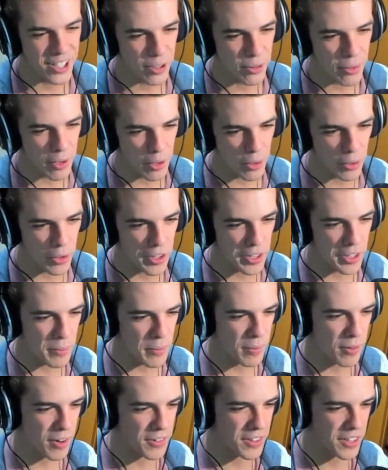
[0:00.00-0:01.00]
well, hold on, let me
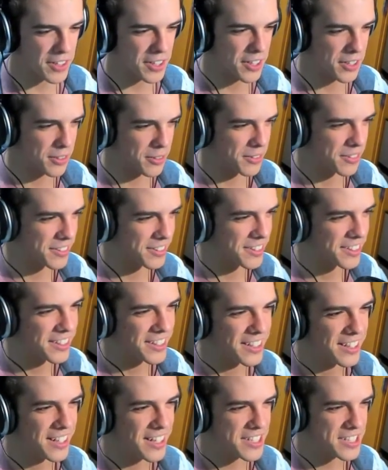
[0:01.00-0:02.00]
write that down.
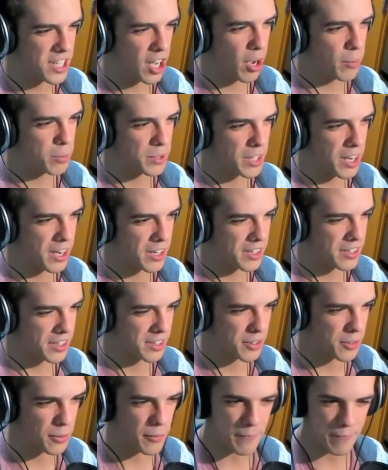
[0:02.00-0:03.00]
It's complicated, I
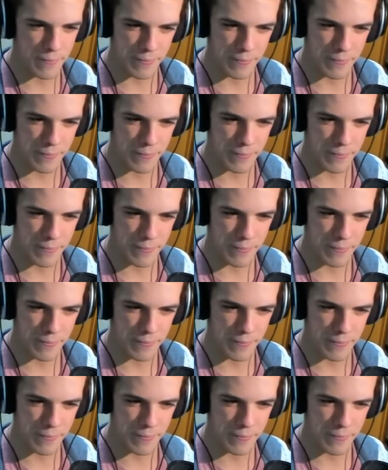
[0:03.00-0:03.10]
know.